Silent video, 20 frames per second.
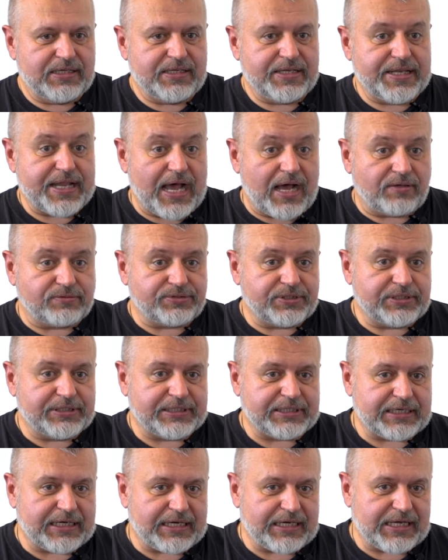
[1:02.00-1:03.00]
Now,
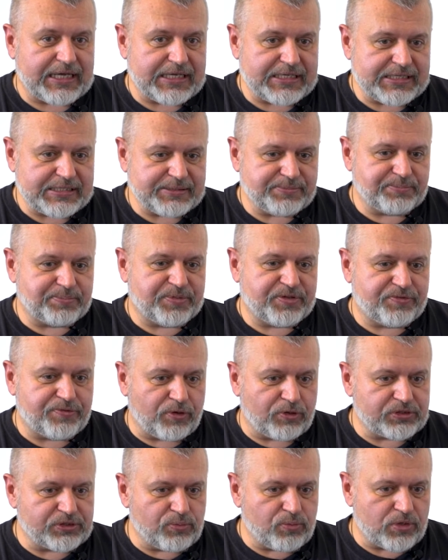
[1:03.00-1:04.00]

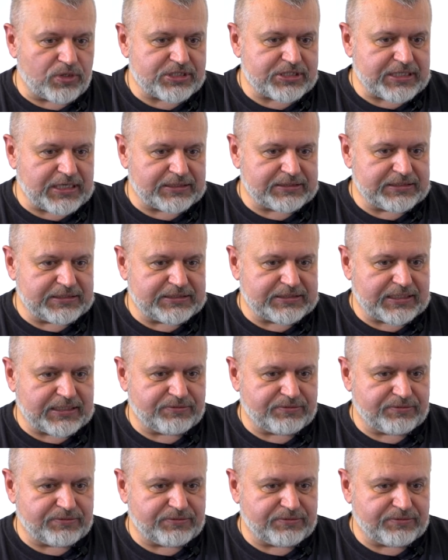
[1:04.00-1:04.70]
before the war started,